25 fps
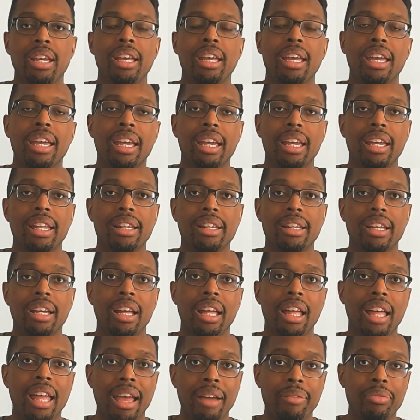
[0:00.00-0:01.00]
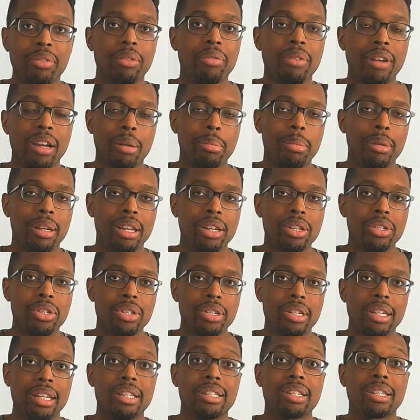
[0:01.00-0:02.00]
And every recommendation
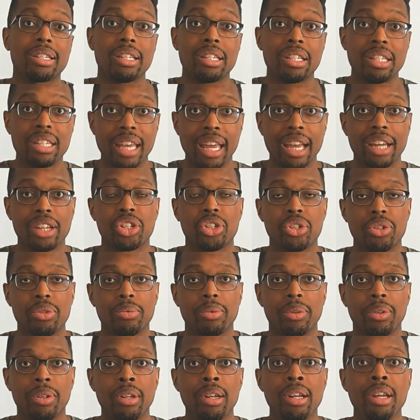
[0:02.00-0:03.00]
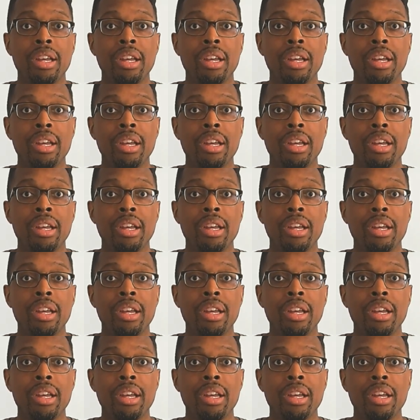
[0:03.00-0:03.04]
is contextual.